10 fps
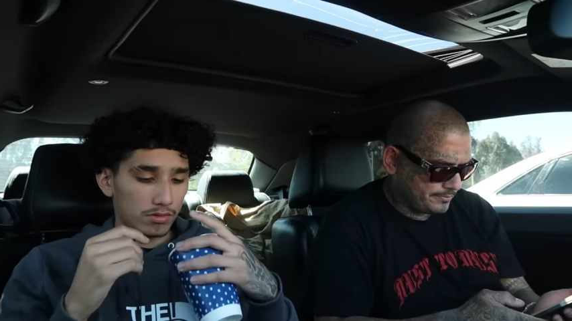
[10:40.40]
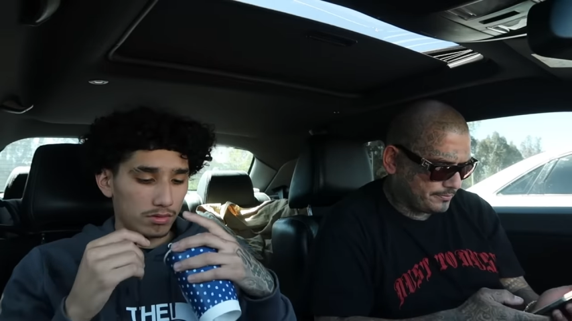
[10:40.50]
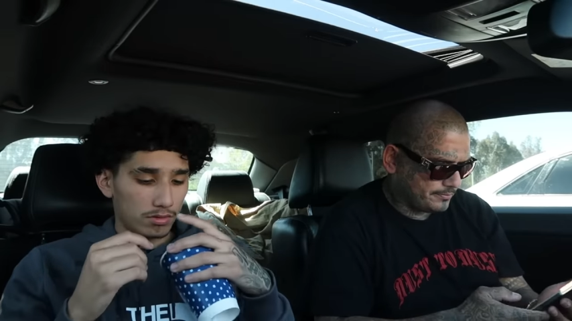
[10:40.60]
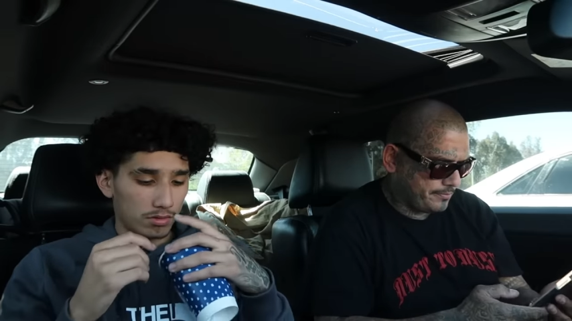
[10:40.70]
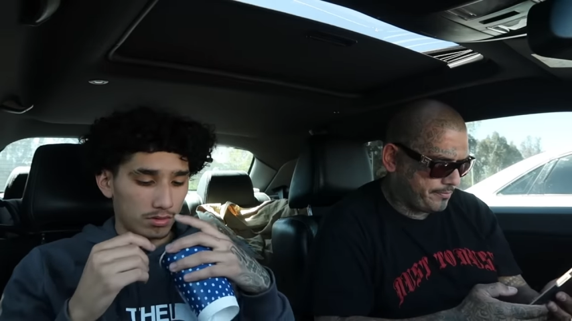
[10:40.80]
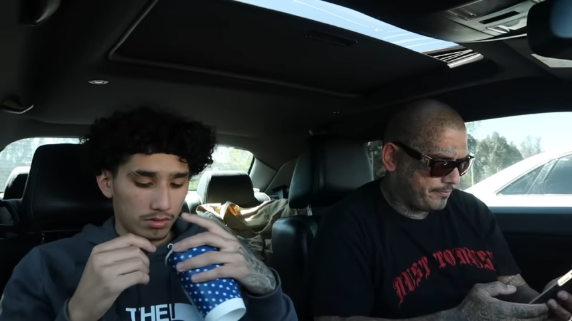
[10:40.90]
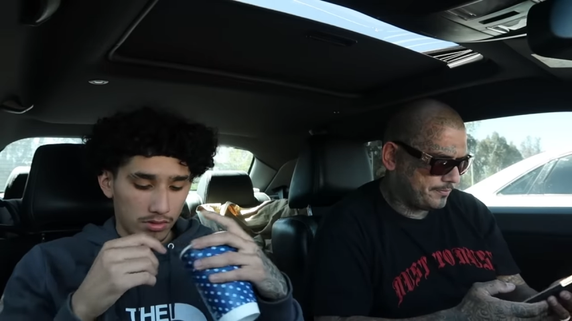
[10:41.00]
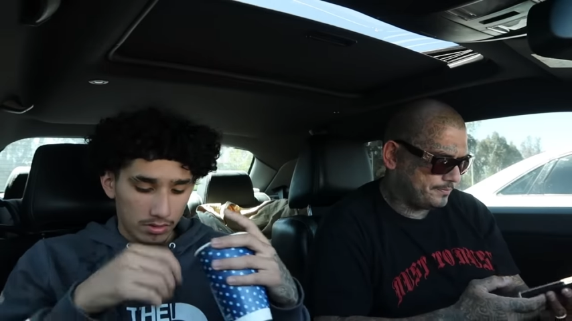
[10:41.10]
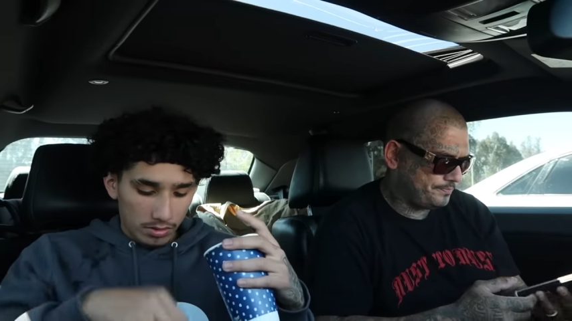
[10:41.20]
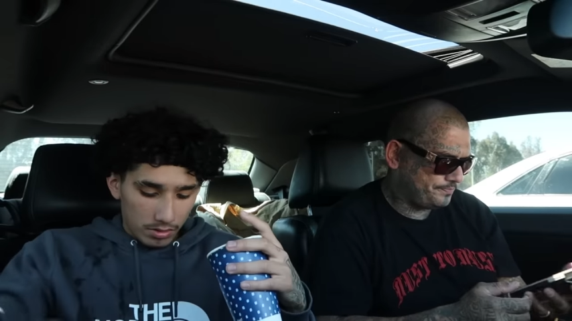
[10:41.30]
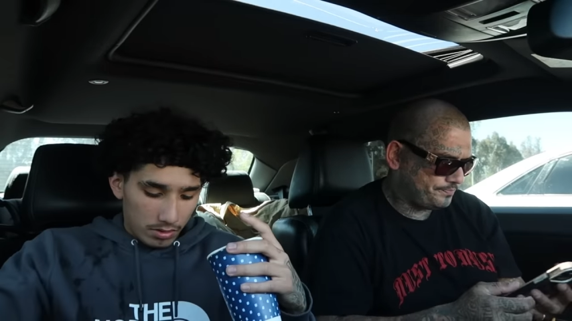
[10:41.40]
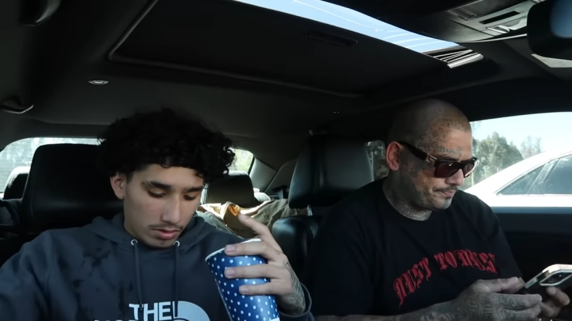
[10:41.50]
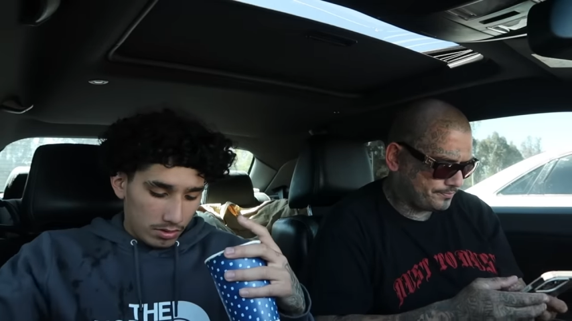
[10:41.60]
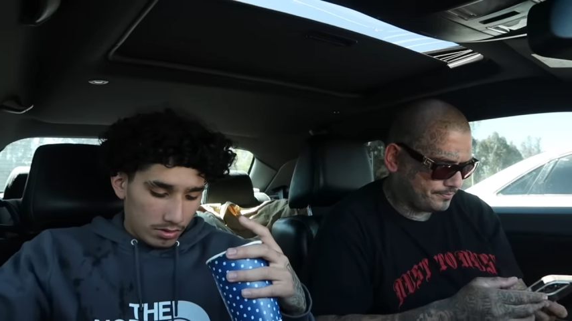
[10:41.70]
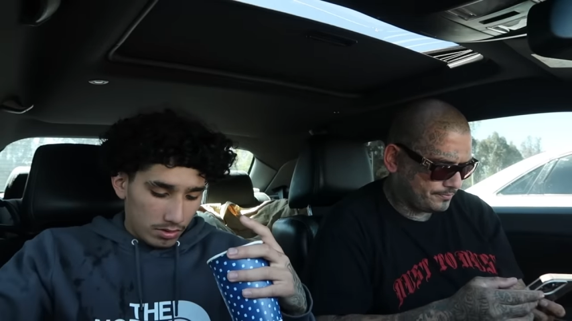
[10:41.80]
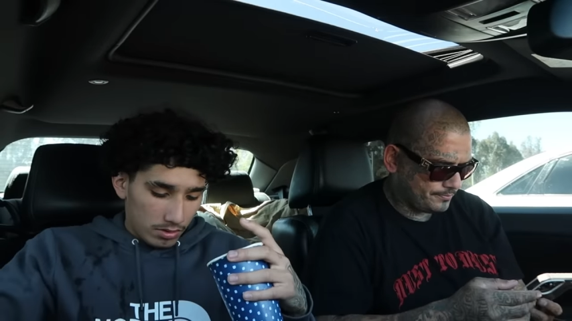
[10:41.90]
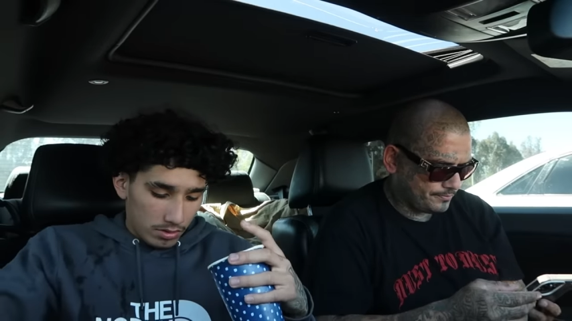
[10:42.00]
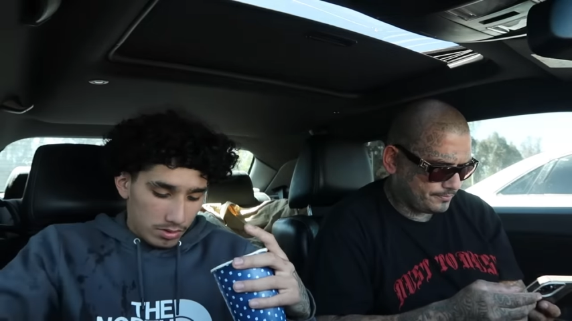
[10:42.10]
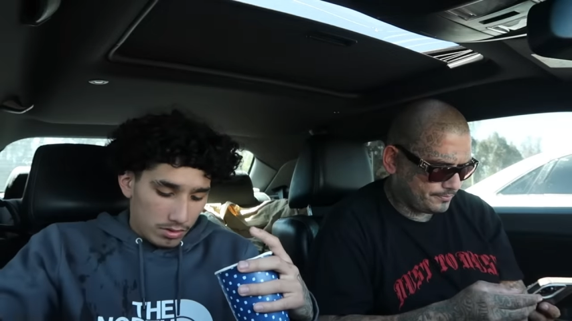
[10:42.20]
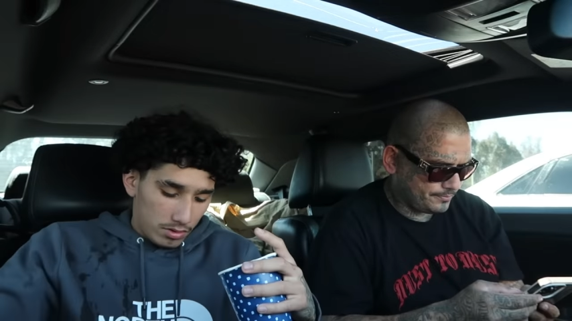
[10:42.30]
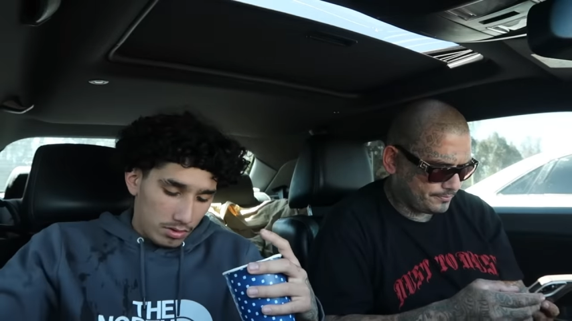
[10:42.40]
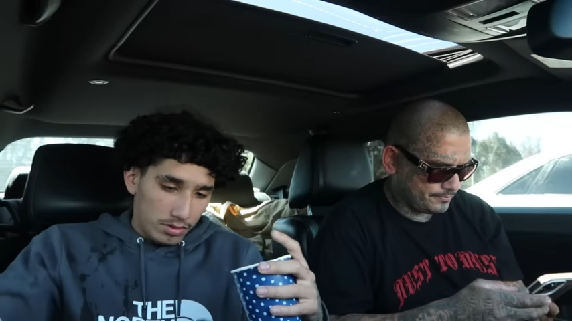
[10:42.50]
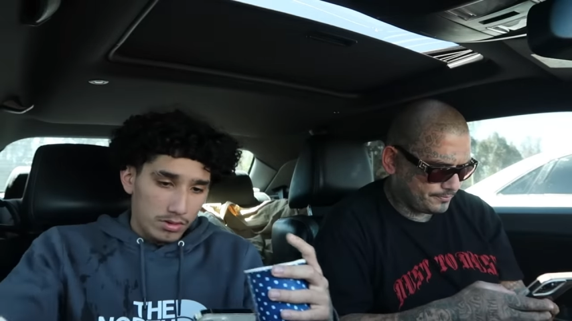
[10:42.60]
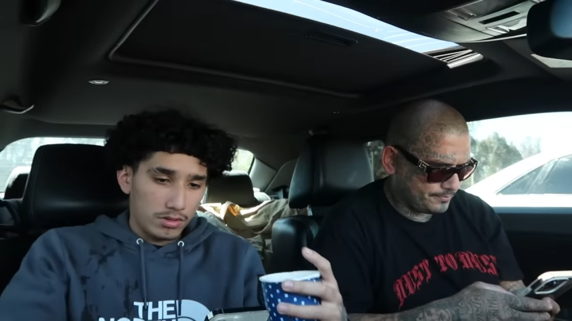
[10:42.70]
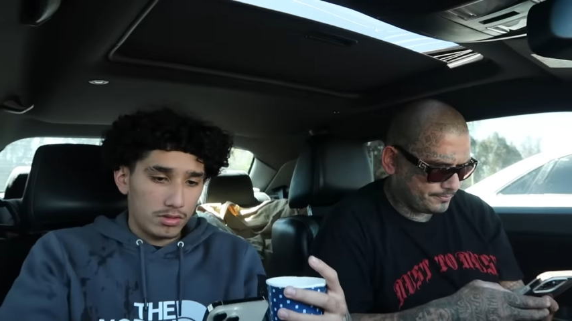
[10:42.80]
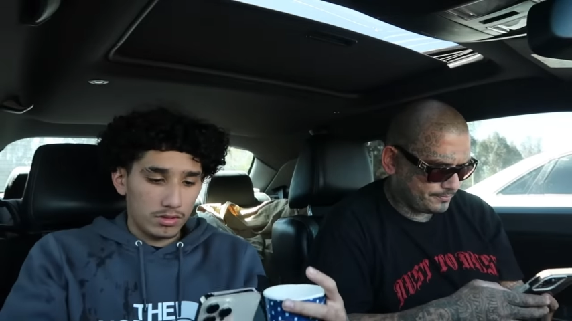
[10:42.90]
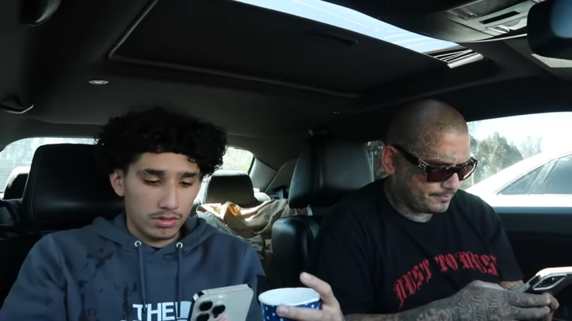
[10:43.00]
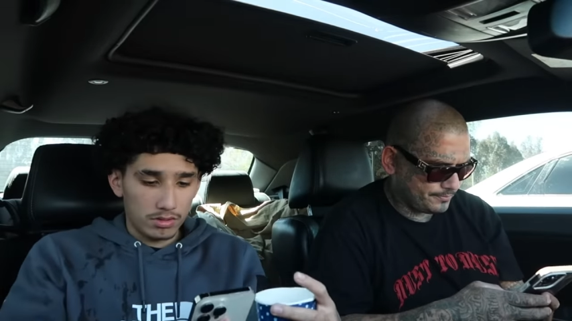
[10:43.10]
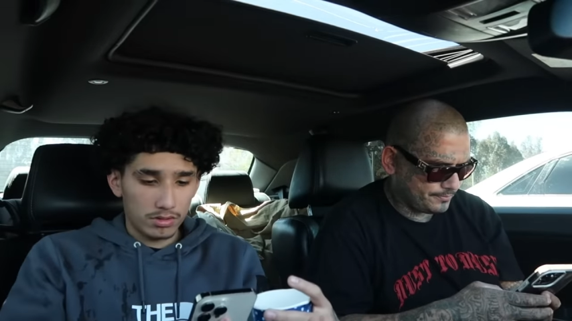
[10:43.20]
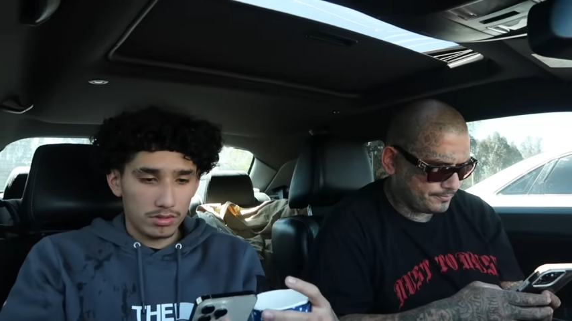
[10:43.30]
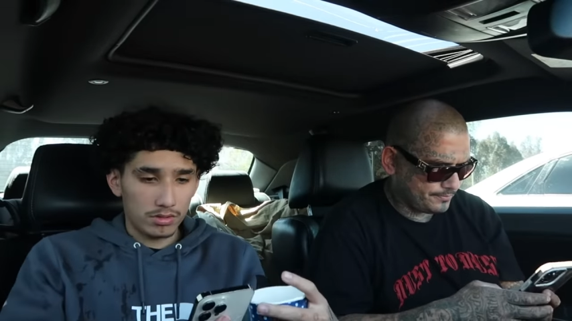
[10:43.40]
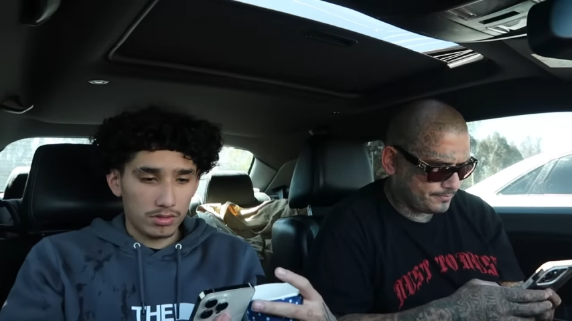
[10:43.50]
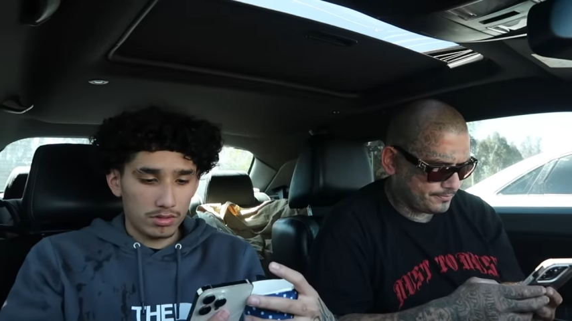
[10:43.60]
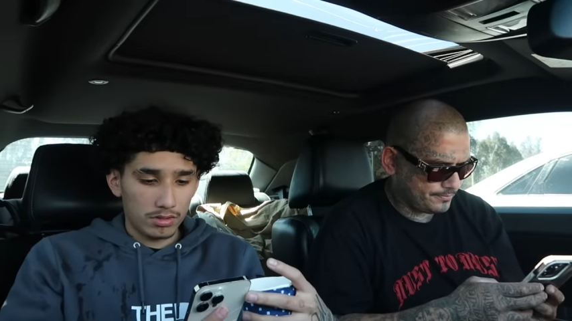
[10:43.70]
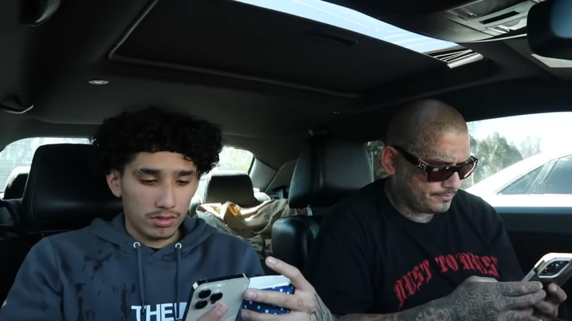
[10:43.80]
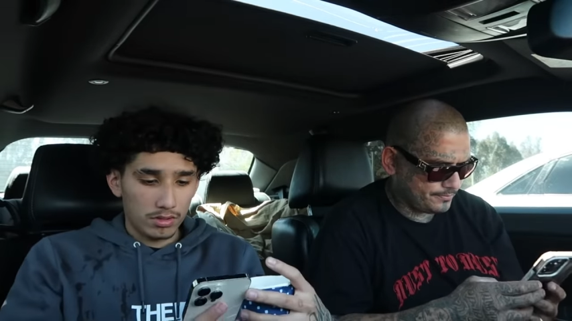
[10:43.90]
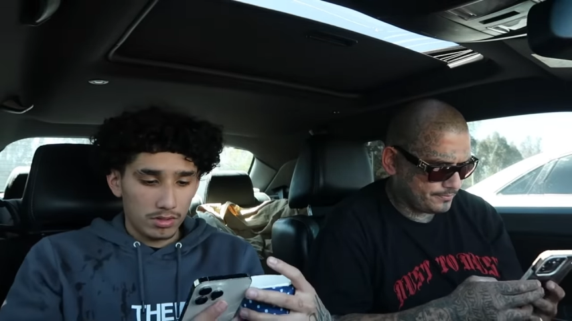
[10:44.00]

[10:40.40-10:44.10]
No one is speaking in this clip.